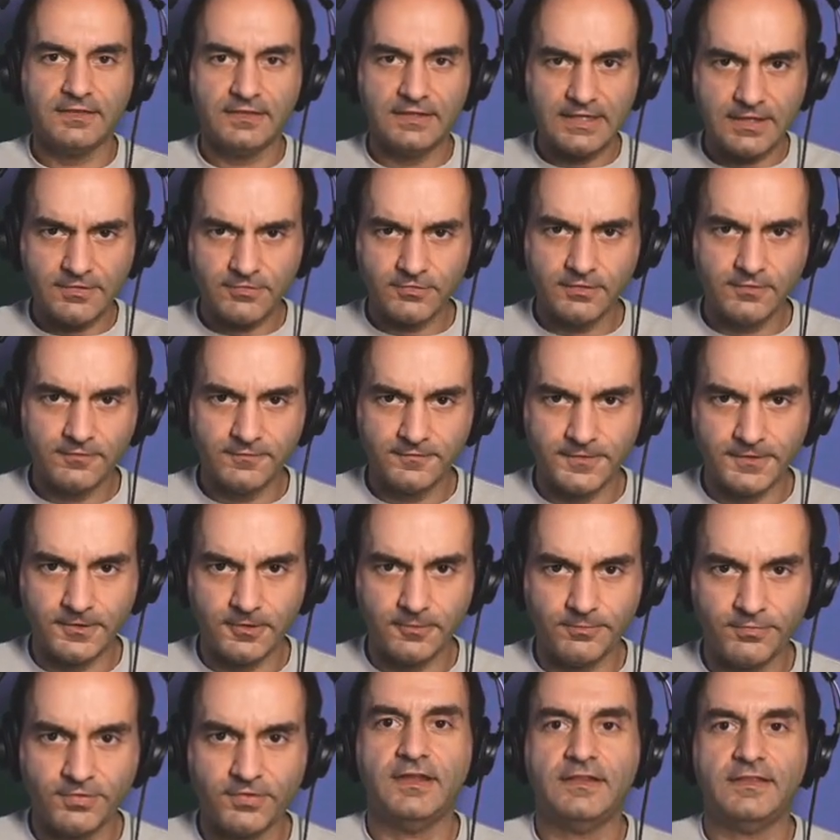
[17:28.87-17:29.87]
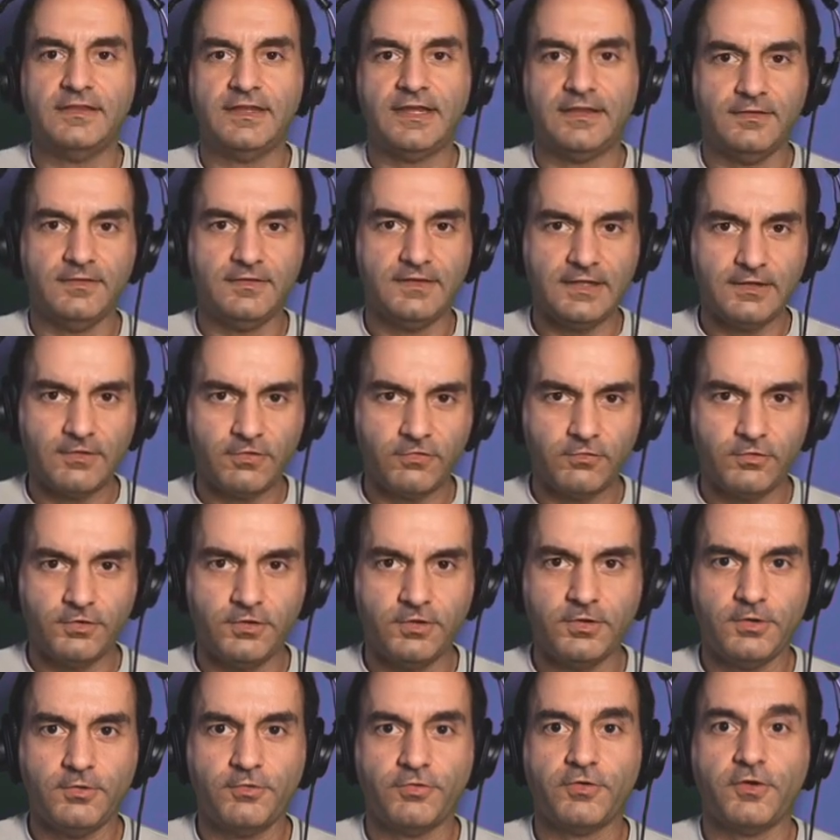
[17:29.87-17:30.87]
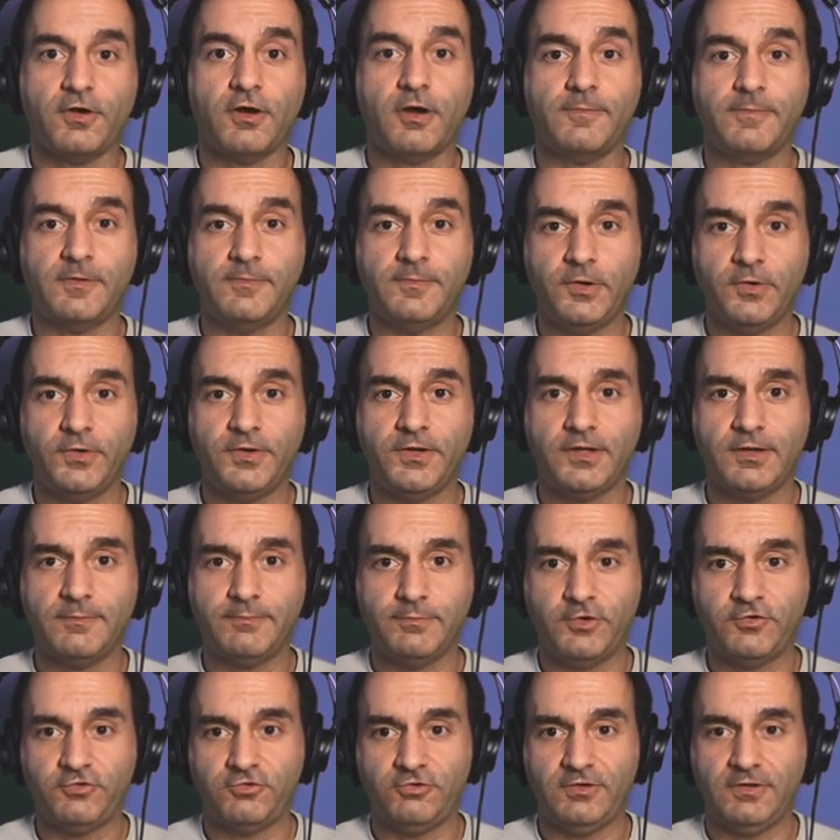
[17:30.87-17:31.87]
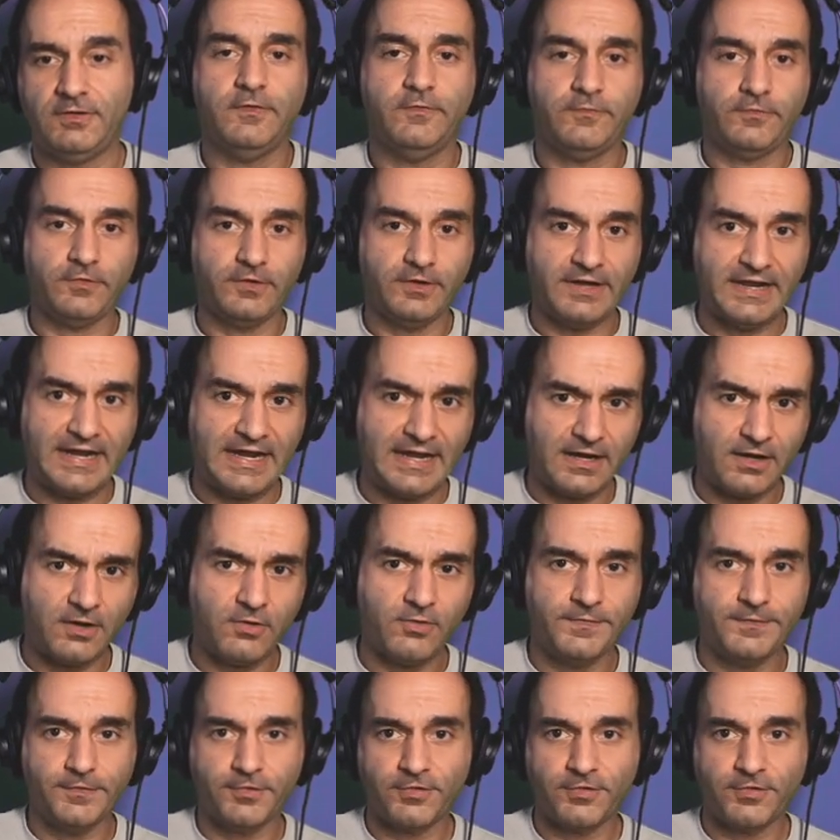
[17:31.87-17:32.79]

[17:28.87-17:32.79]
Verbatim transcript: these are the films that these studios are promoting and pushing for now in the